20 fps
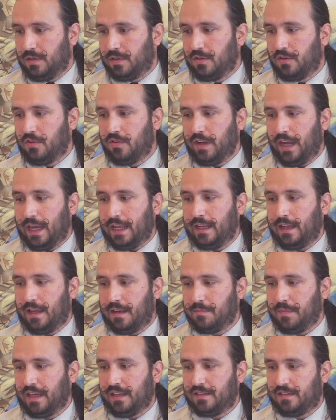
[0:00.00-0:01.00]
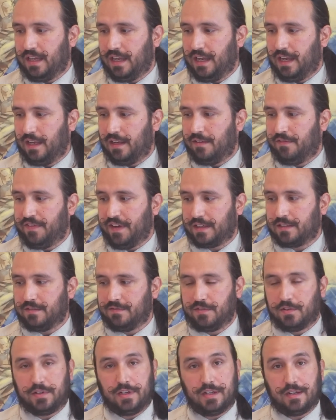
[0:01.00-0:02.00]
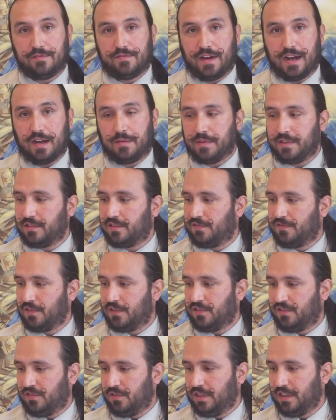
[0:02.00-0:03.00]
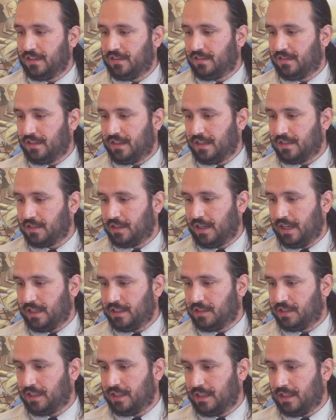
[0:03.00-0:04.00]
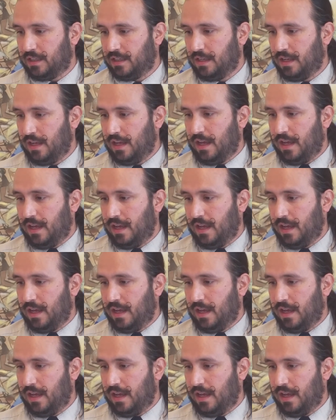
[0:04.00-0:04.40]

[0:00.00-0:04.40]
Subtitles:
create and maintain effective learning environments for students in education,